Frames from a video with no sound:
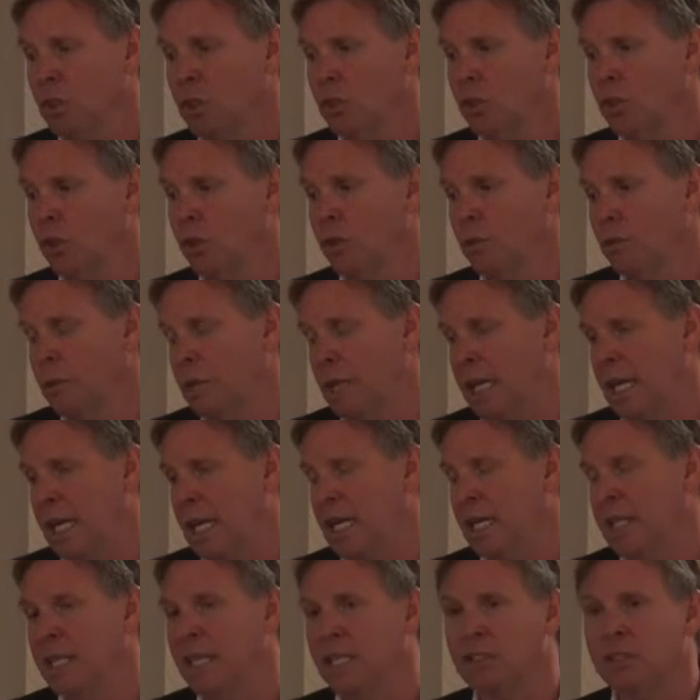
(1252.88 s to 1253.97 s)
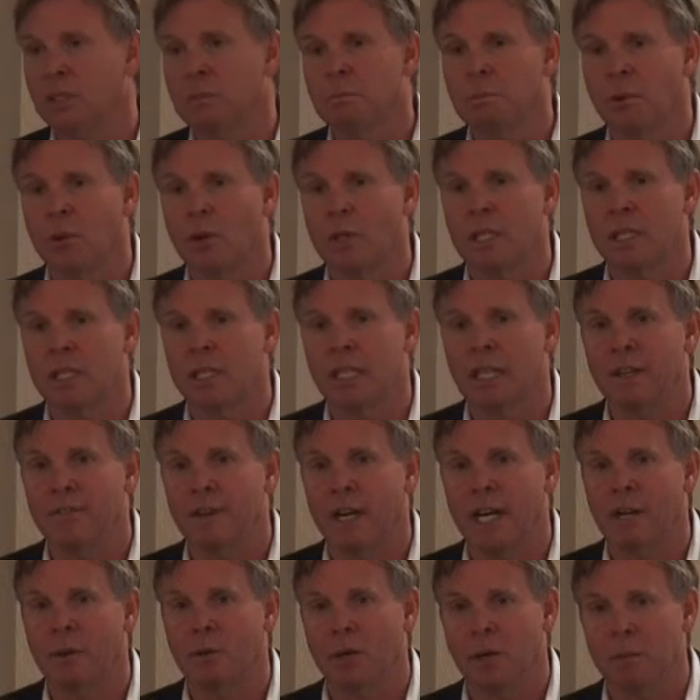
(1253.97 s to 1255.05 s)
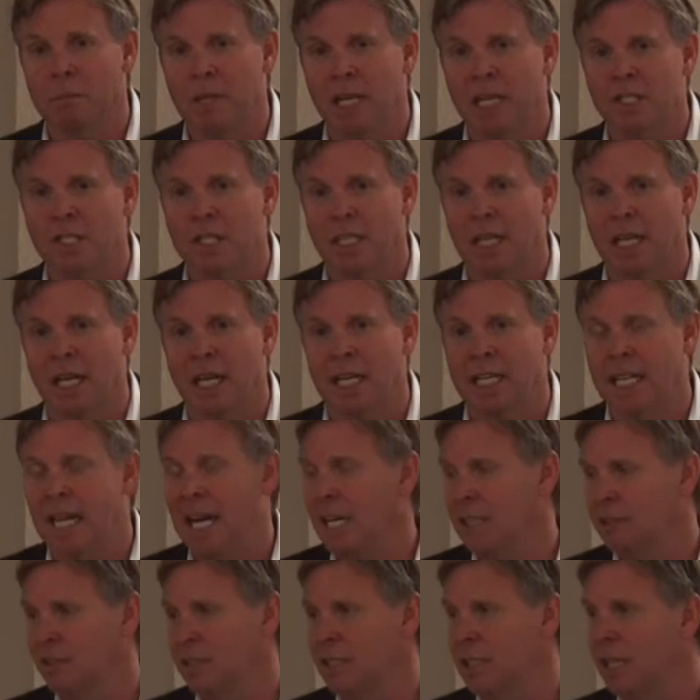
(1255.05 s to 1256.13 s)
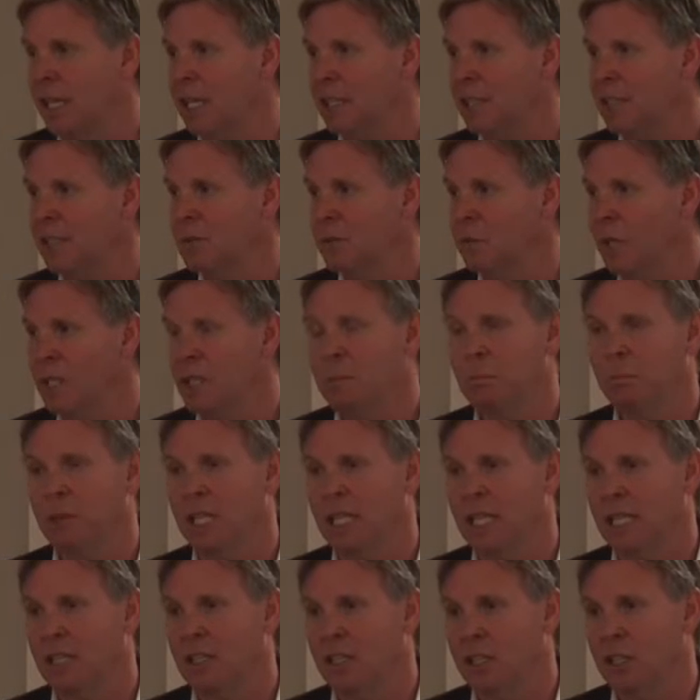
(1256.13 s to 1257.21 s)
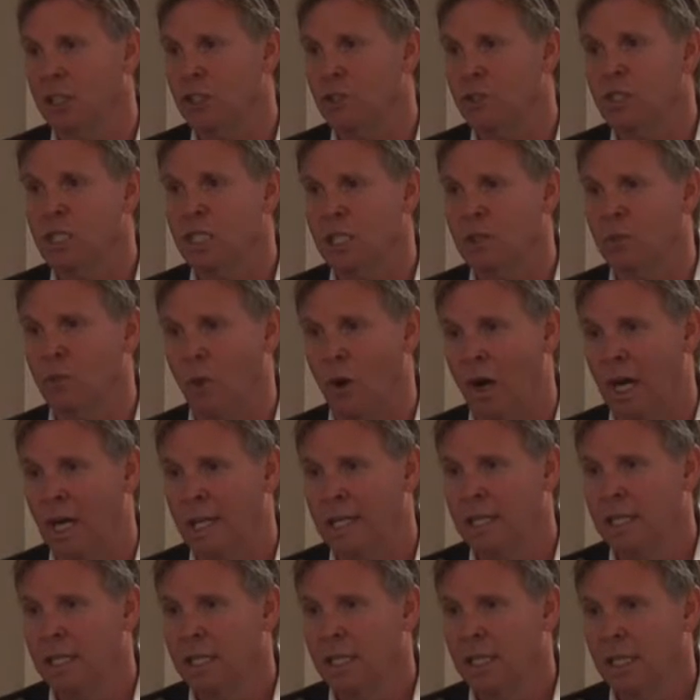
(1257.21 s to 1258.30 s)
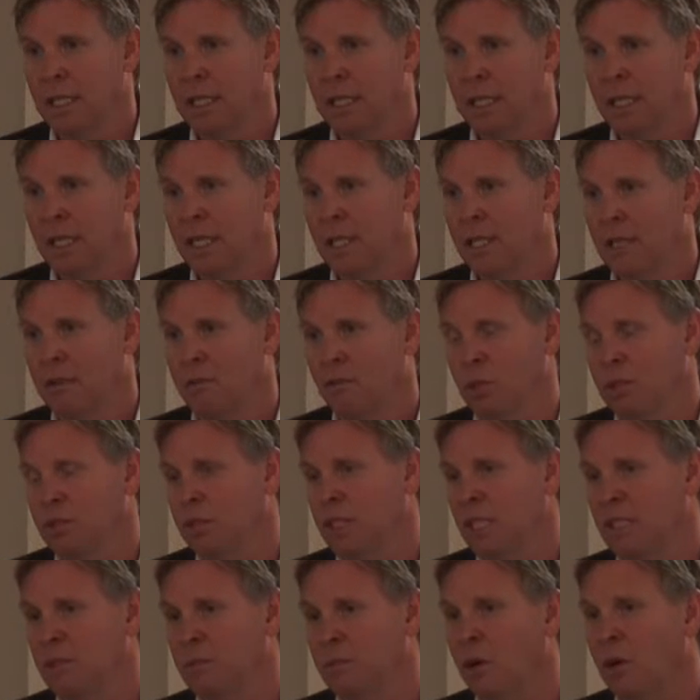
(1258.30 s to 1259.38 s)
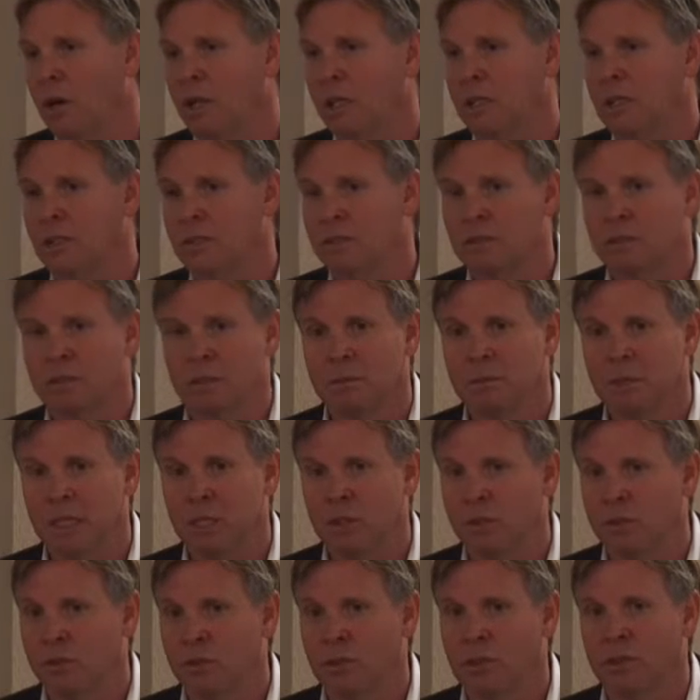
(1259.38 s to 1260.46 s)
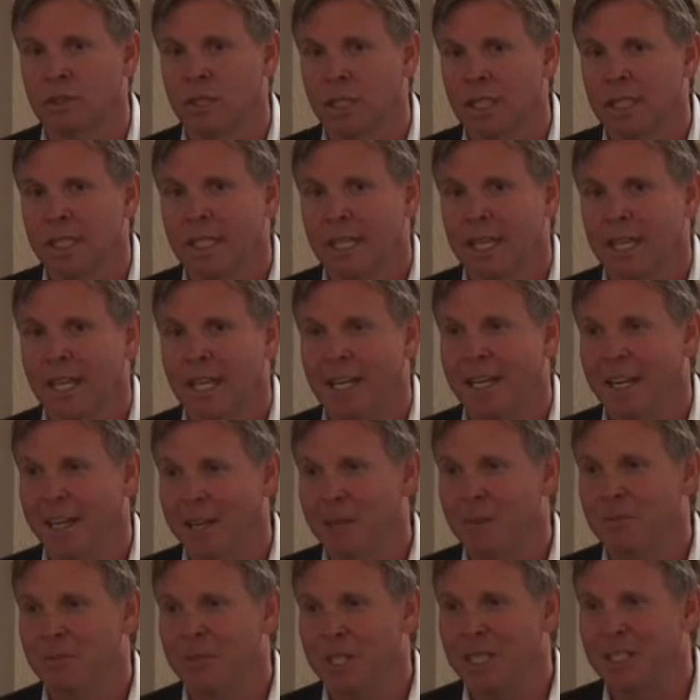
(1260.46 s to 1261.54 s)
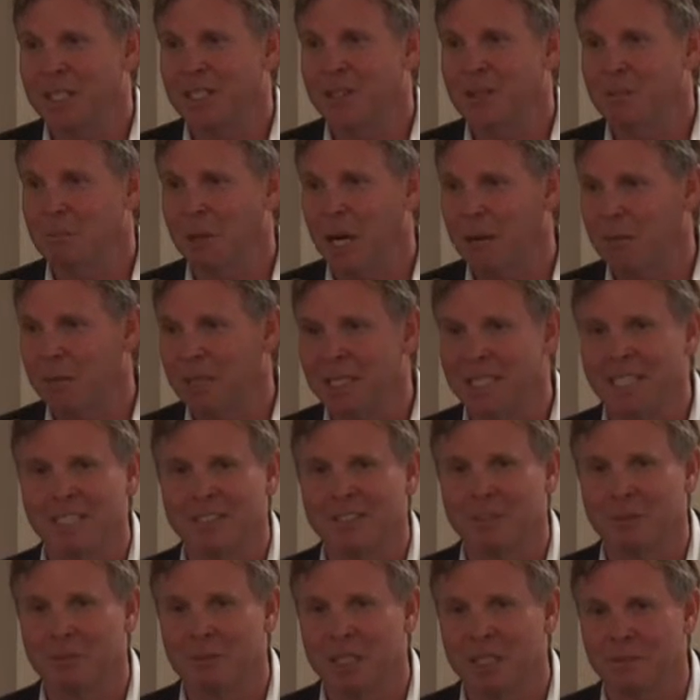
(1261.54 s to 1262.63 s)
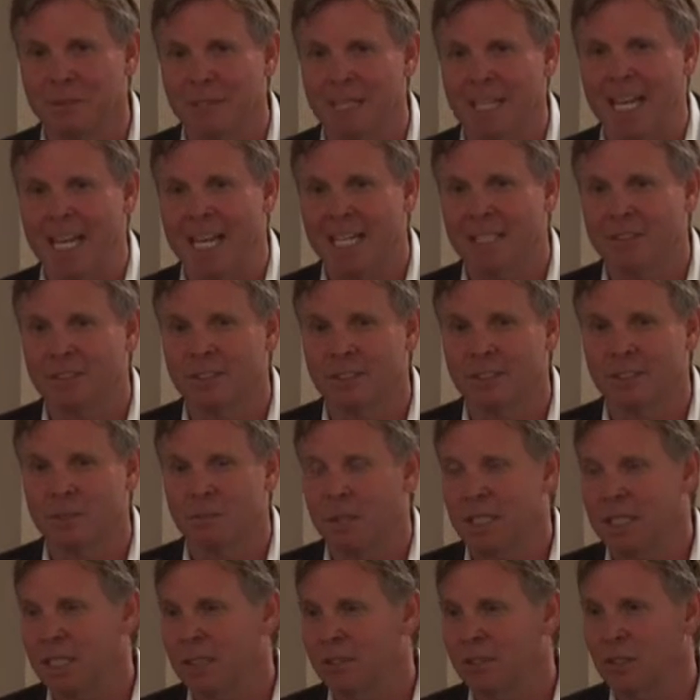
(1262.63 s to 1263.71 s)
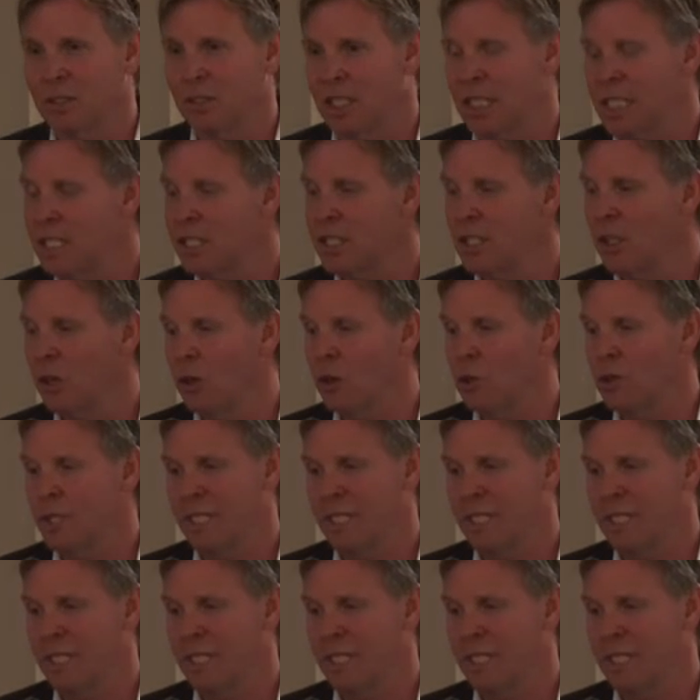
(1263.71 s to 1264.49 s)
So I think it's important. If I were a patient, I'd ask the doctor, what are you planning on using and why? And what size particles? I mean, those are, and I think you'd probably get some different answers because there is no